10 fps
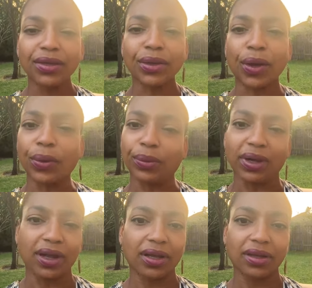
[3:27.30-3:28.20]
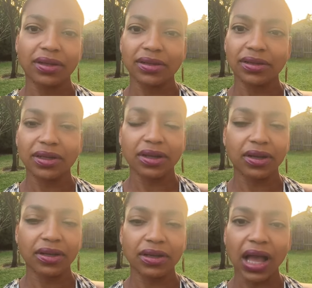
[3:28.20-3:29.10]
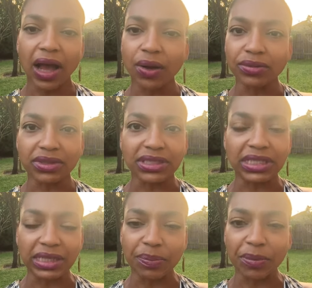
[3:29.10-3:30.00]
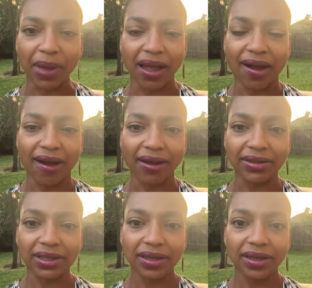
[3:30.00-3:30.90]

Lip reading: Know how deep in my heart